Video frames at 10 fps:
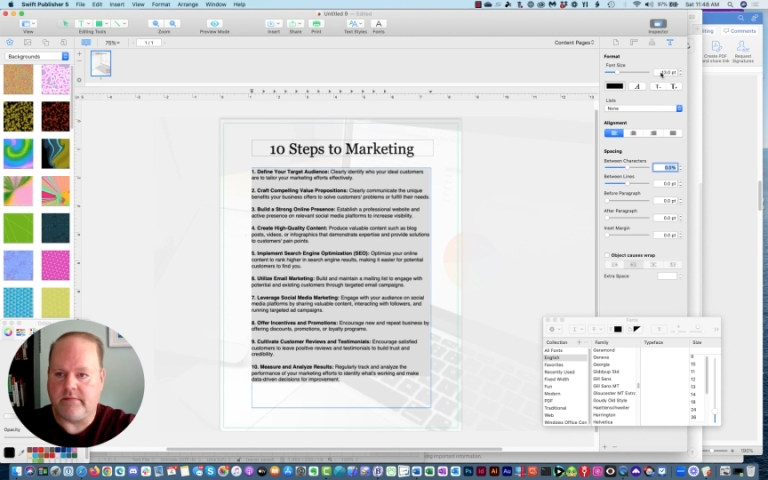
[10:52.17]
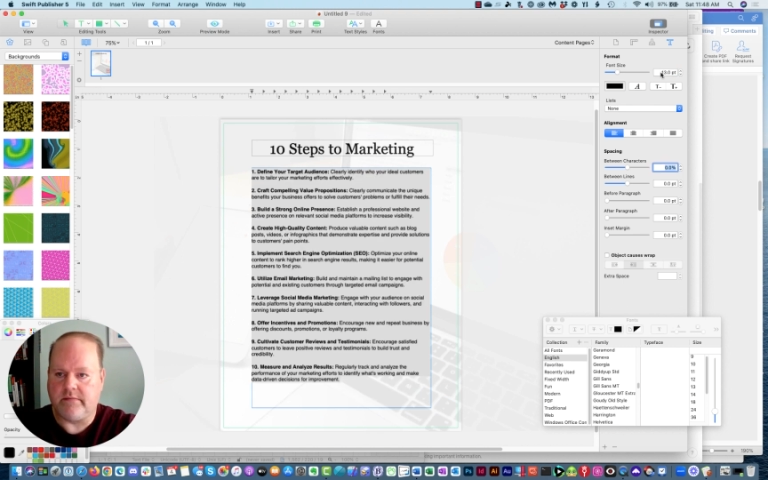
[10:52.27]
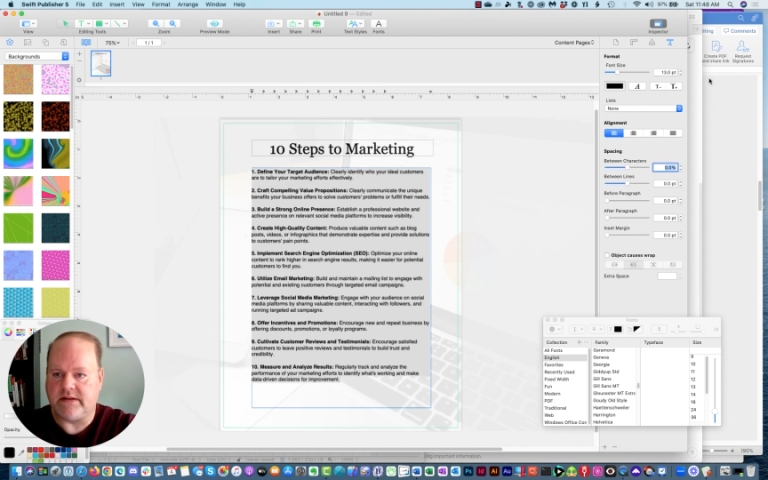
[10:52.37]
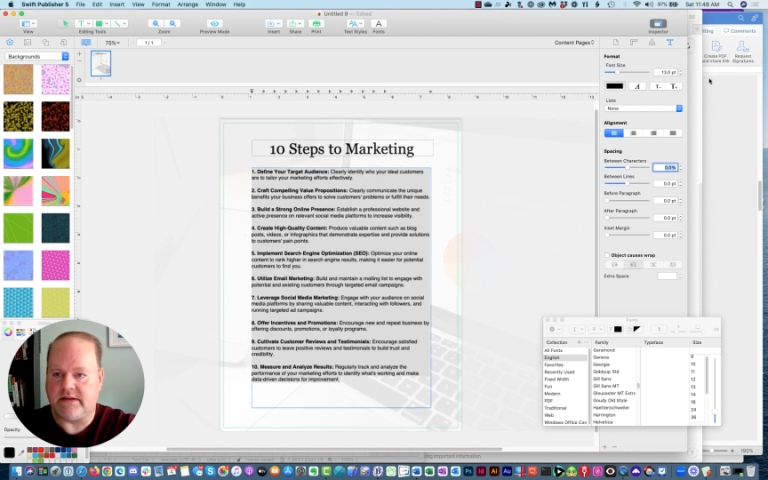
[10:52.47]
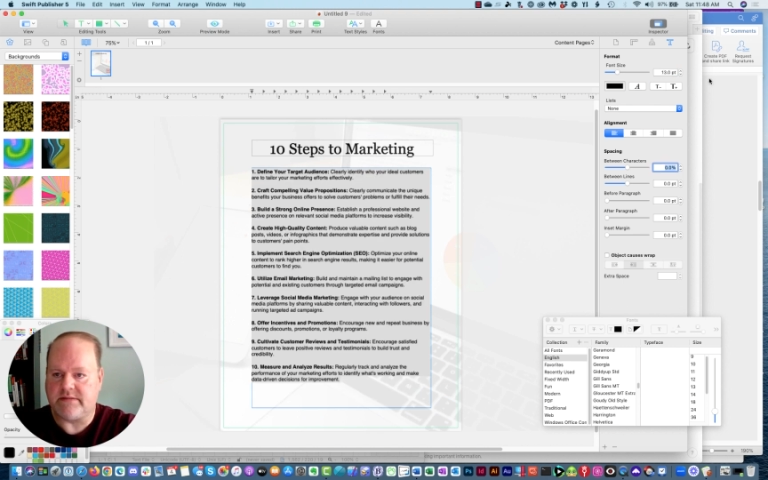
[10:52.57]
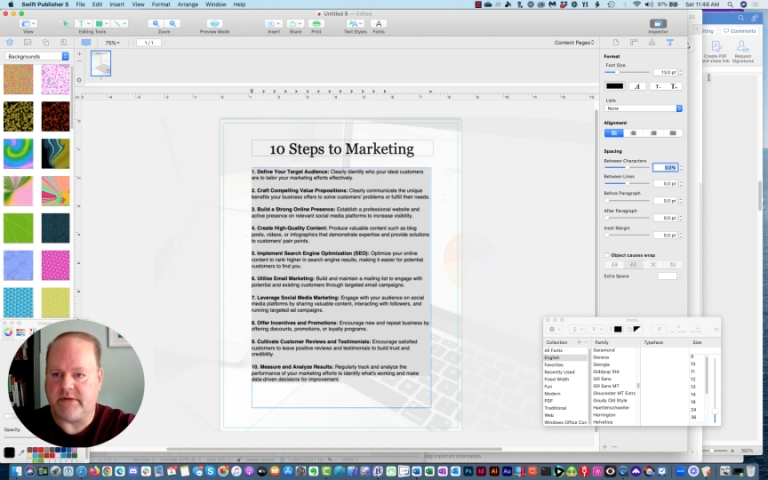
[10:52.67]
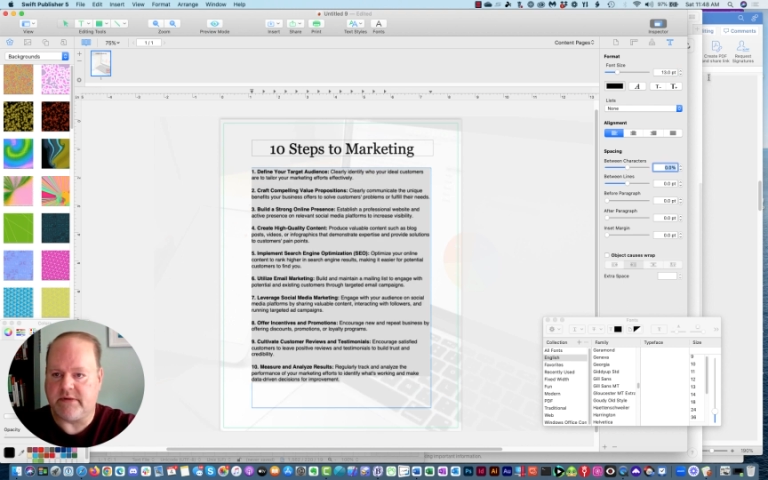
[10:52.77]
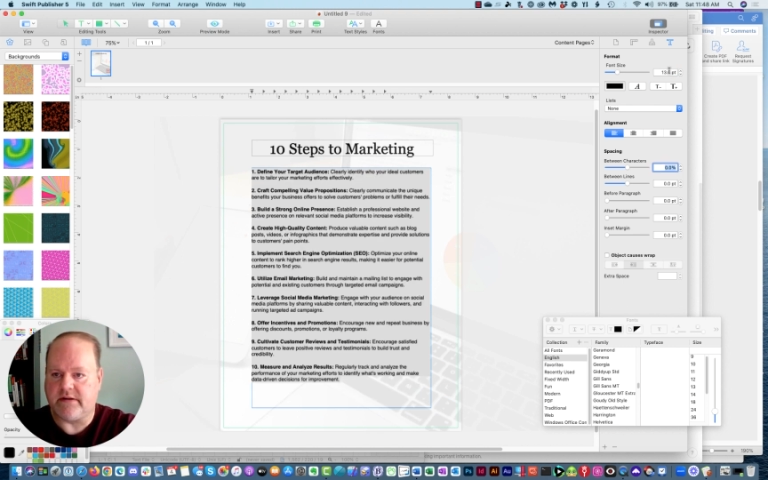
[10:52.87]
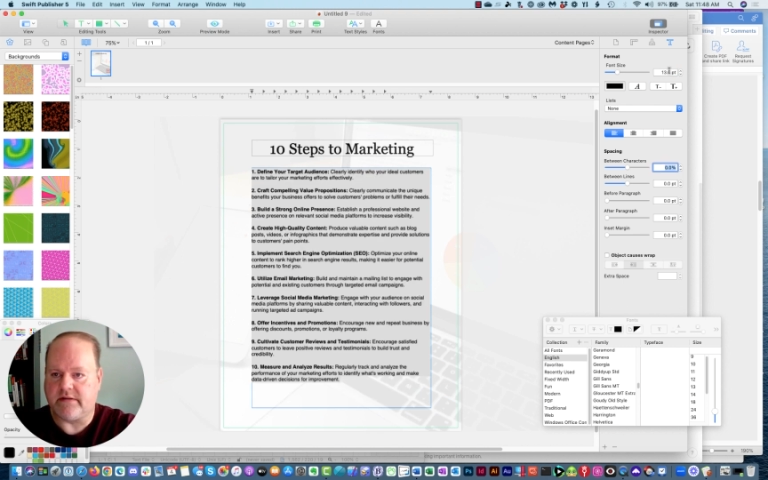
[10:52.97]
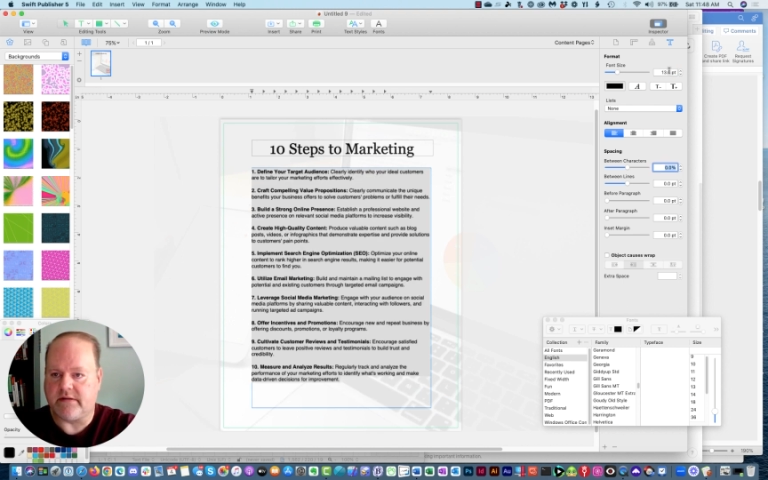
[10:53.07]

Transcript: let's make it